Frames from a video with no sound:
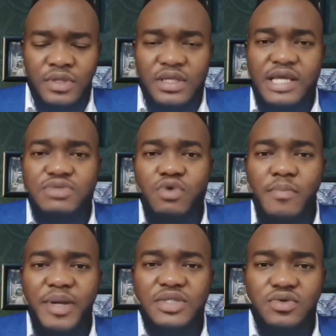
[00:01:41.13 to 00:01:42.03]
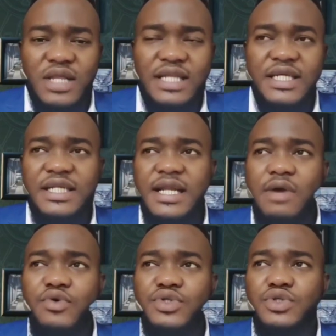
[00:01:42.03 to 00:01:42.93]
There's one particular day that I
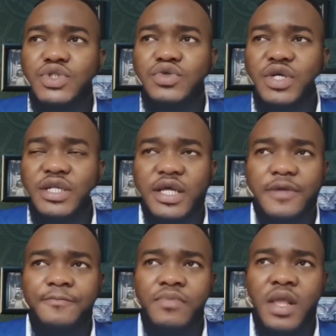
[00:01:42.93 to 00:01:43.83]
want to trade